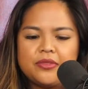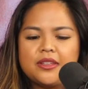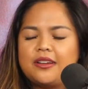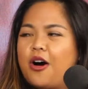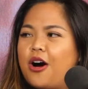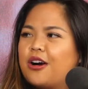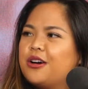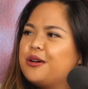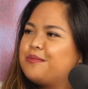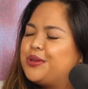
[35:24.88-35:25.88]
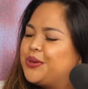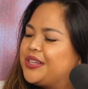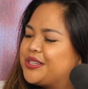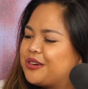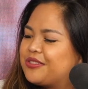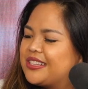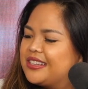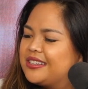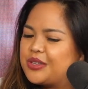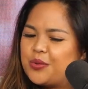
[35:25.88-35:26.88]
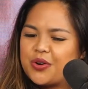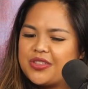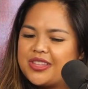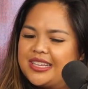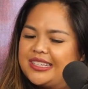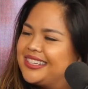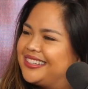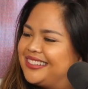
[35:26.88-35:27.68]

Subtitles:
Are beauty services worth it?